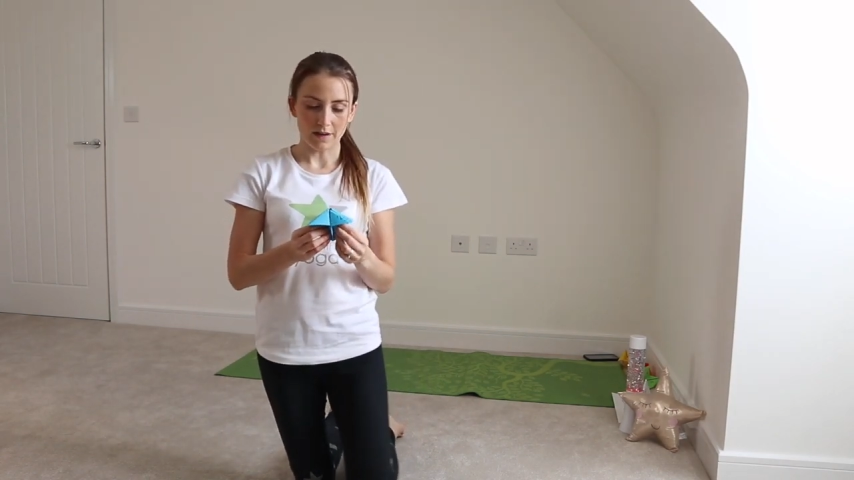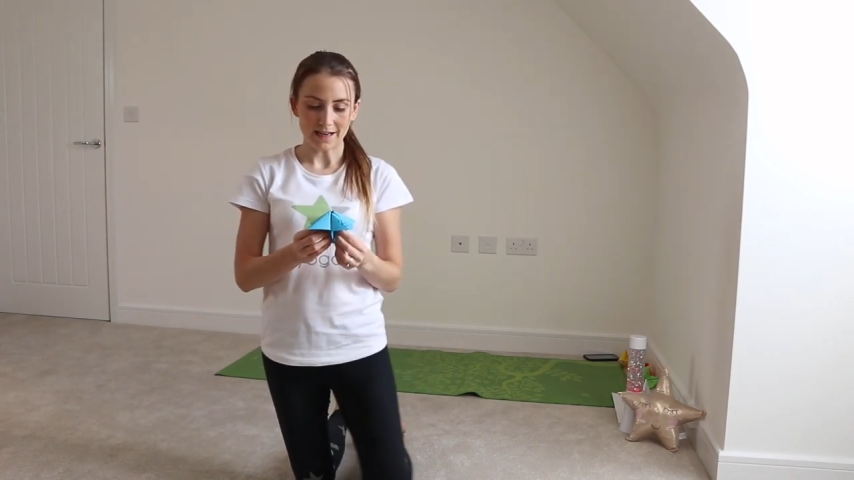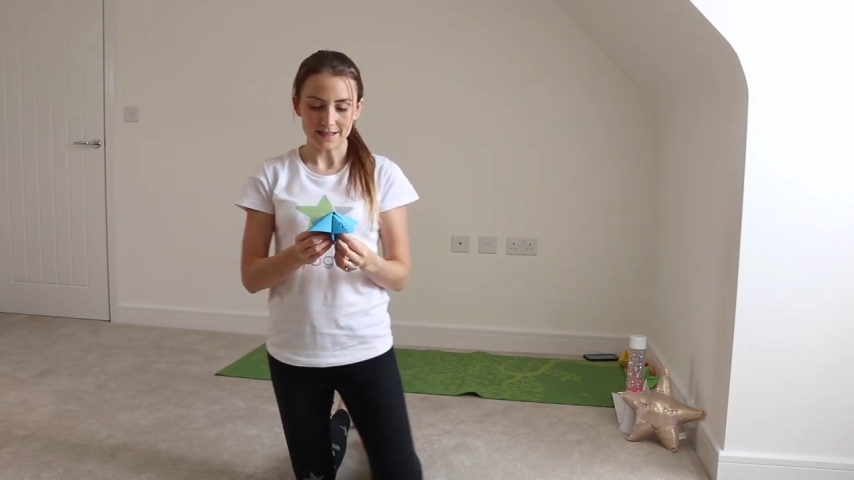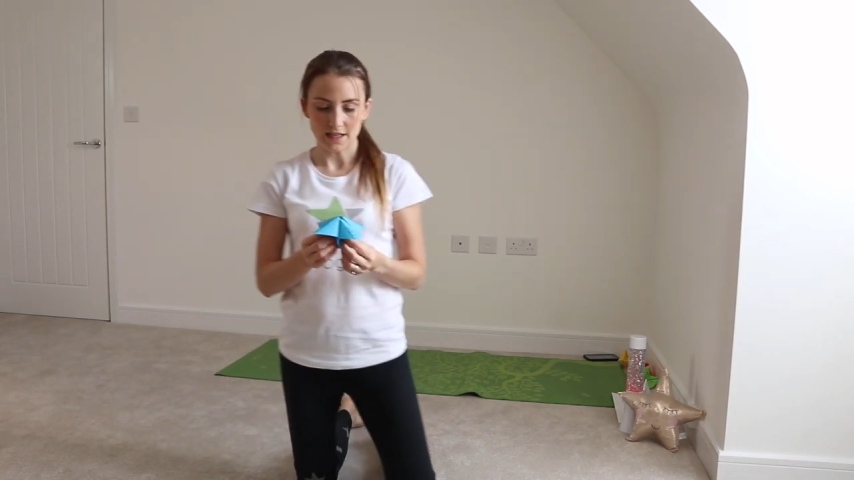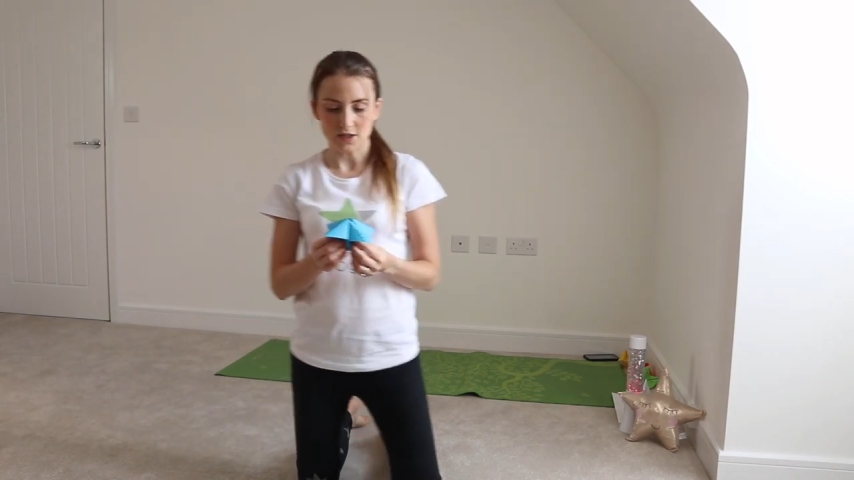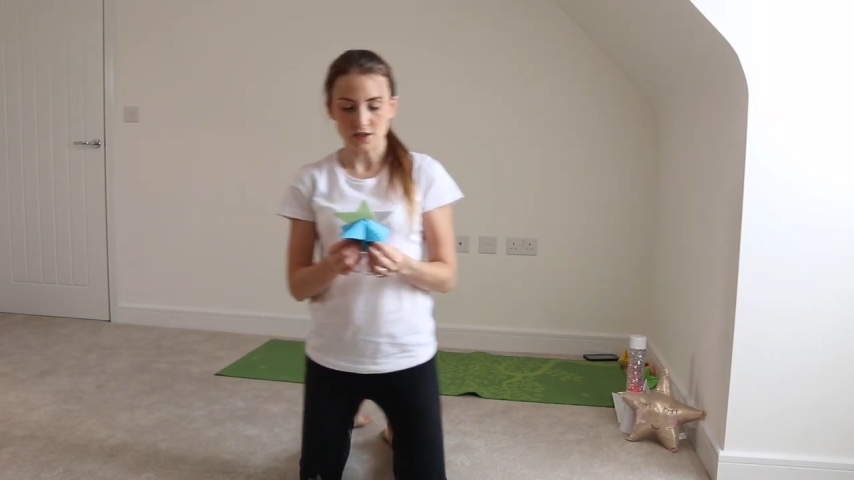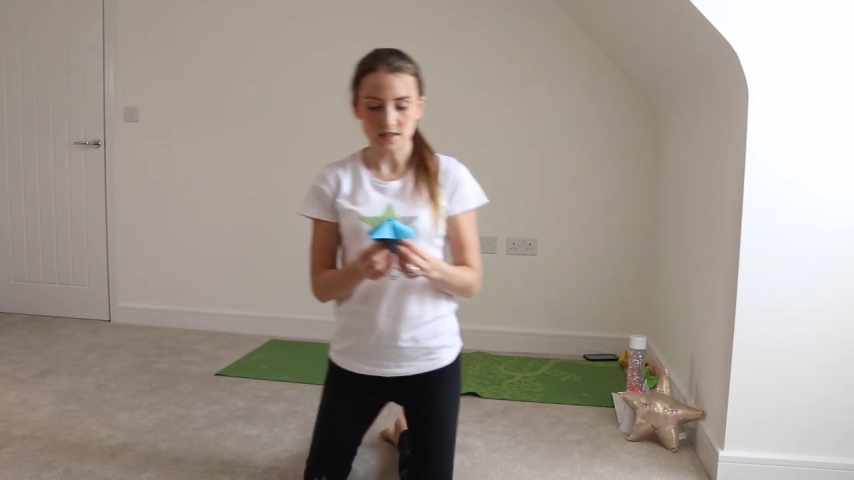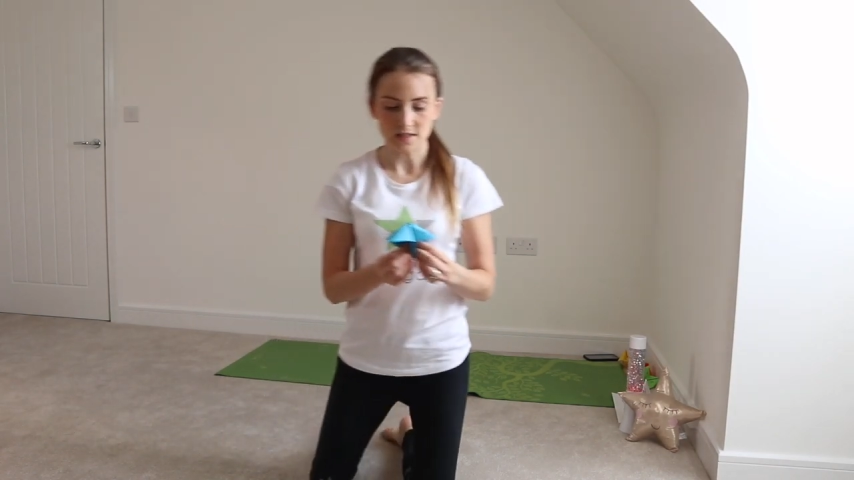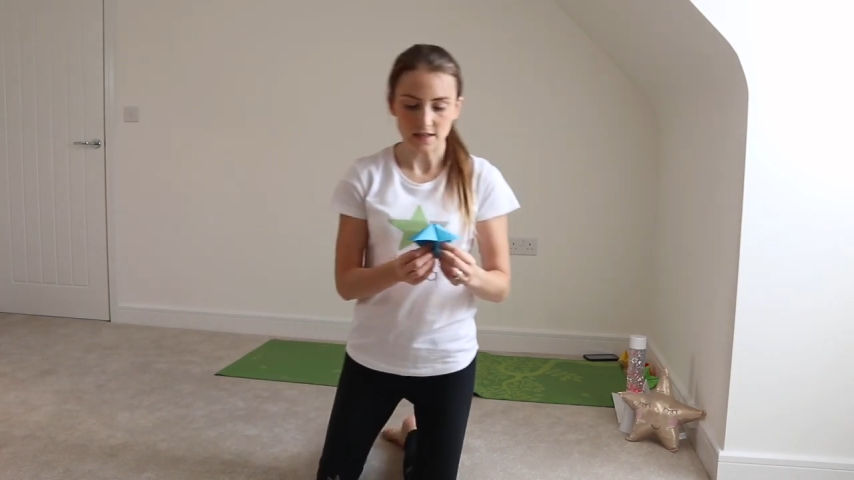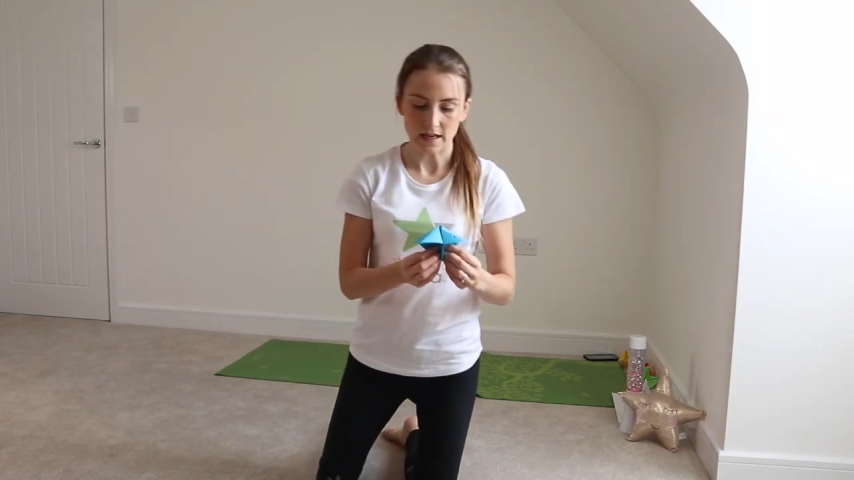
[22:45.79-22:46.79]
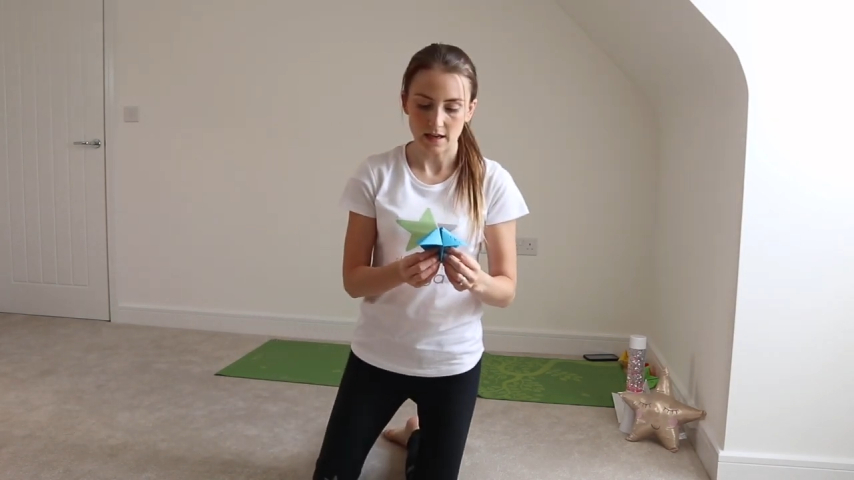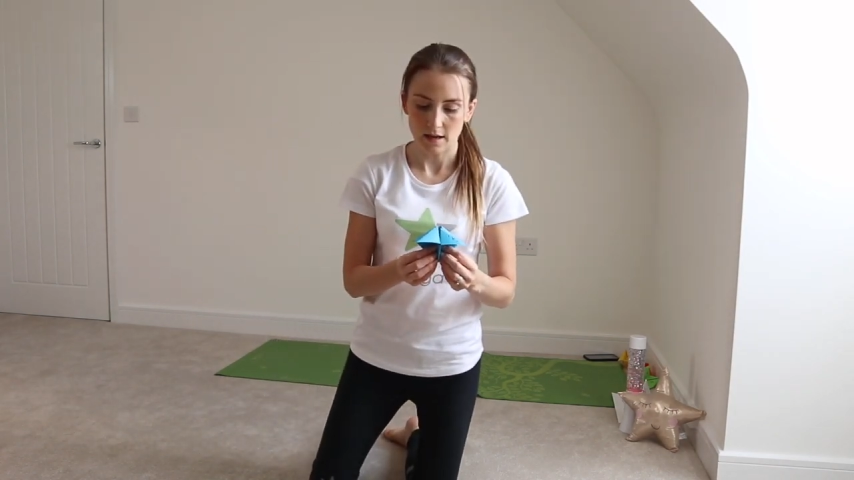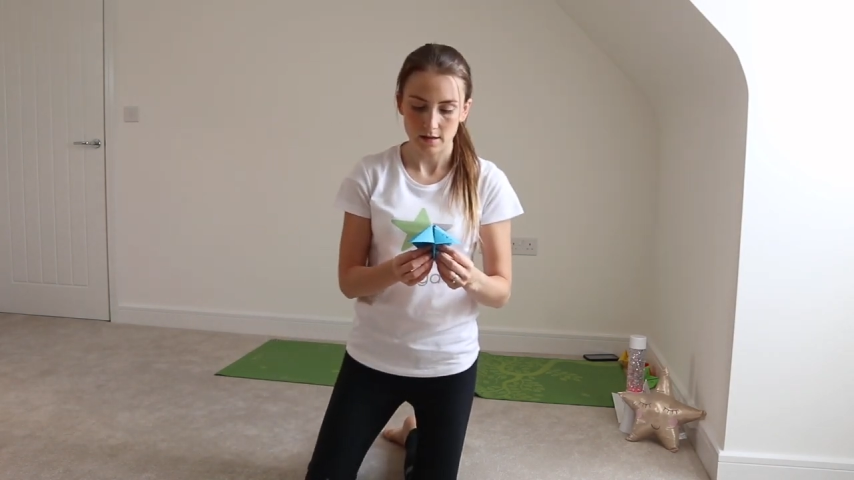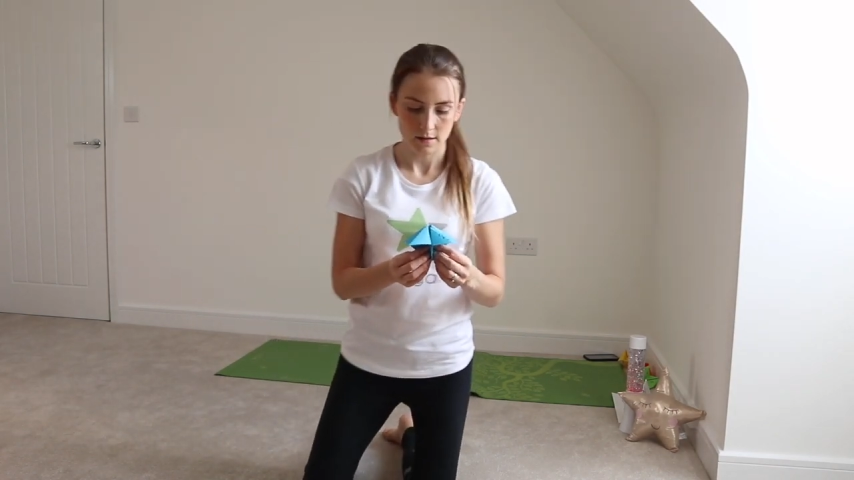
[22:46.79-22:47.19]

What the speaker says: relaxation is today.